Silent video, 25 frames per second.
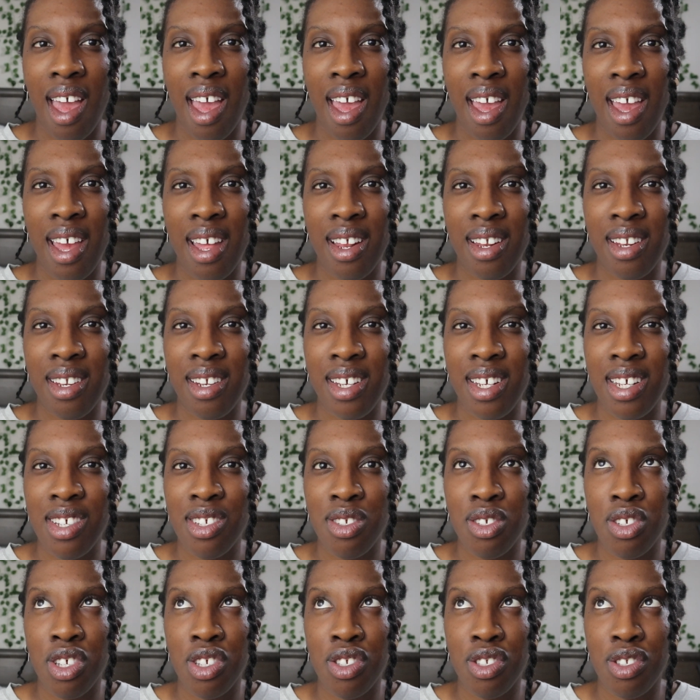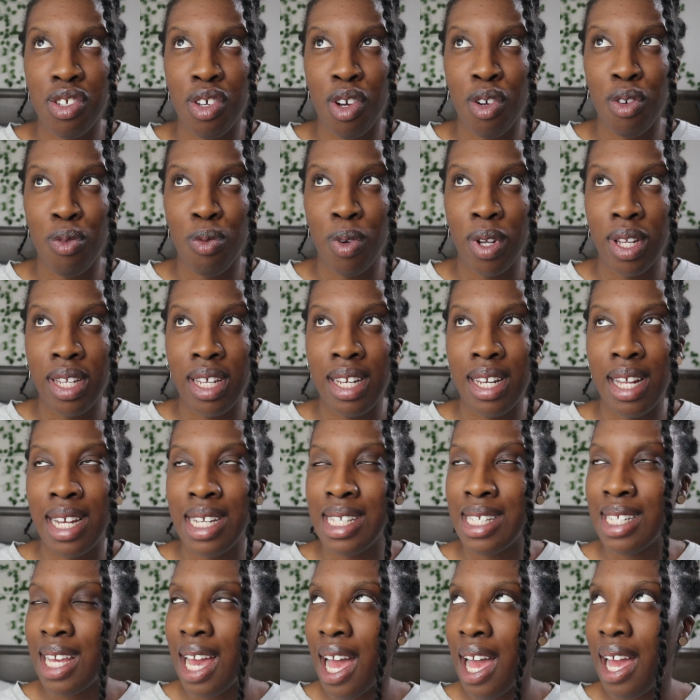and he's just a really
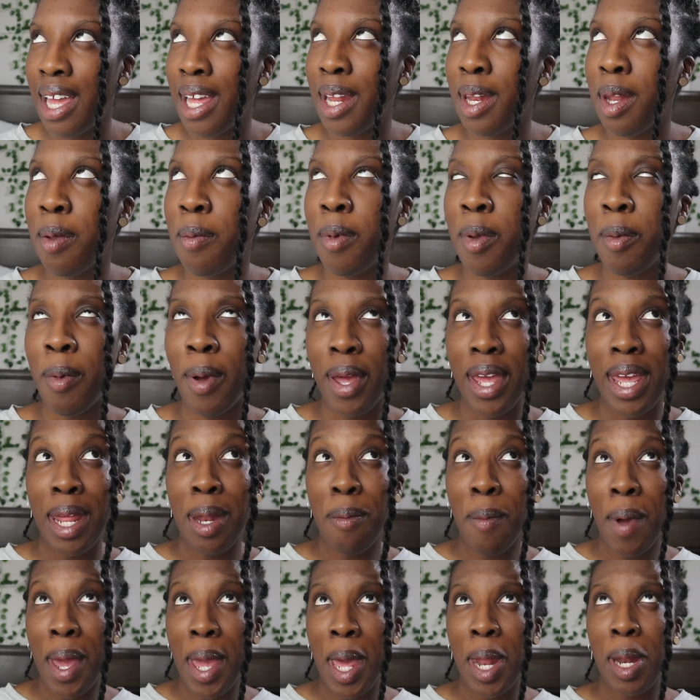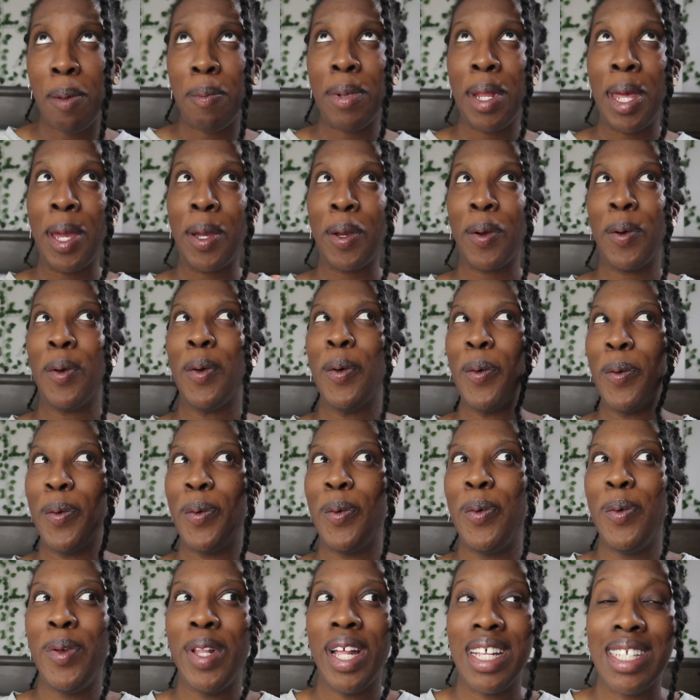nice guy. And in my head I'm like,
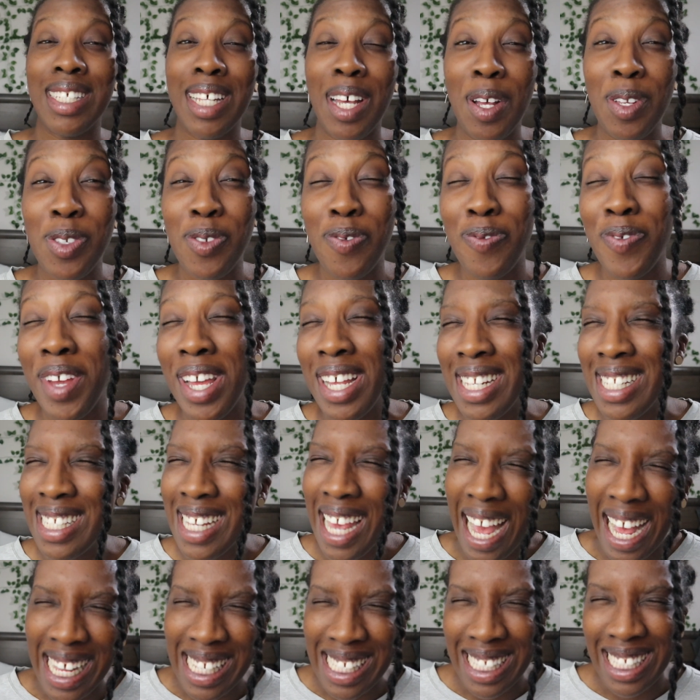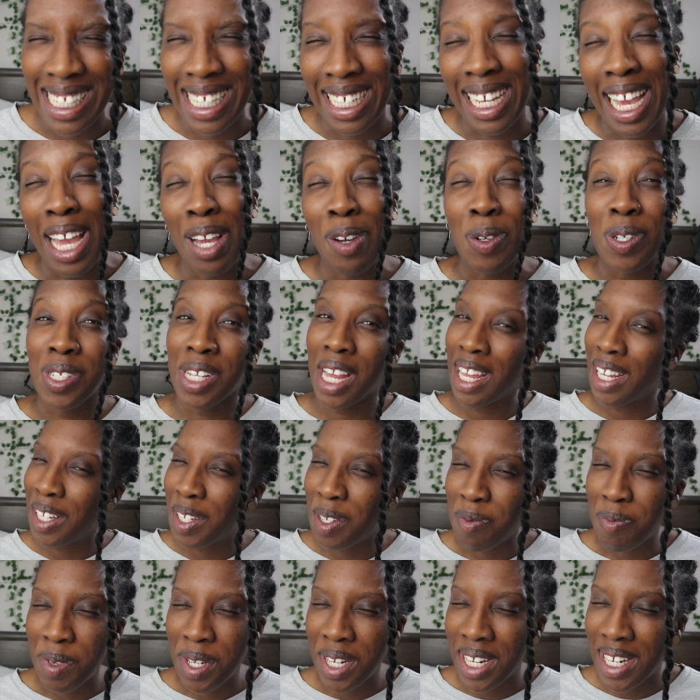ooh, that sounds fantastic. I wish I
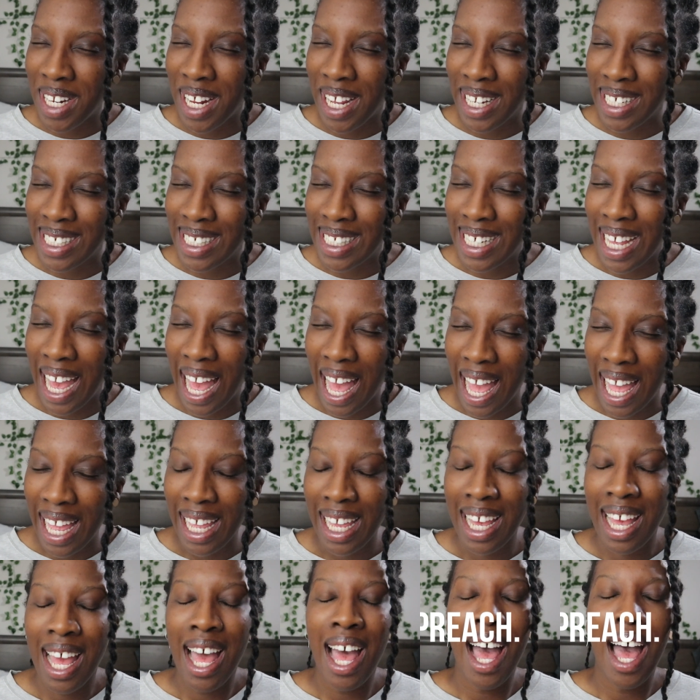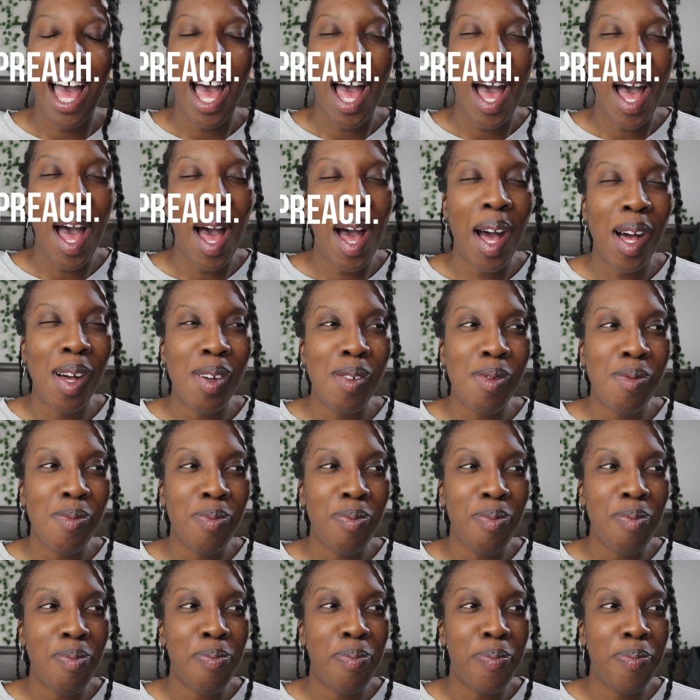could meet a nice guy.
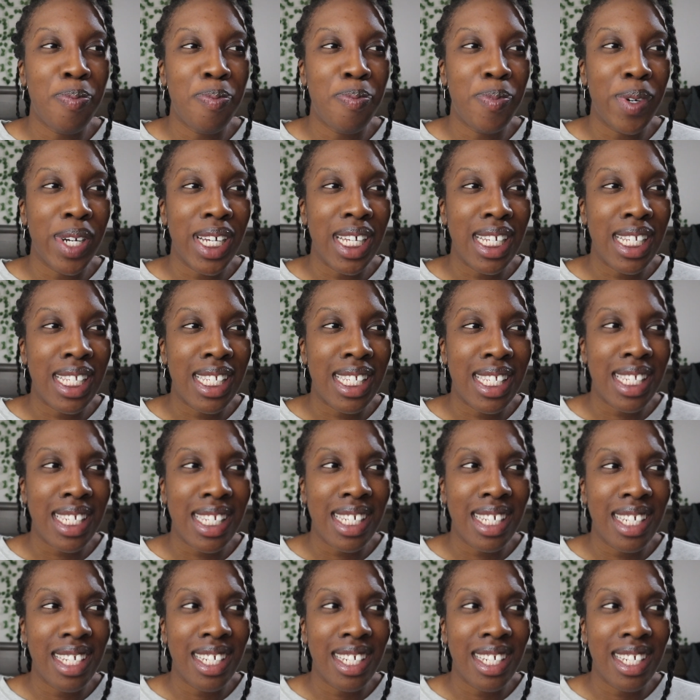But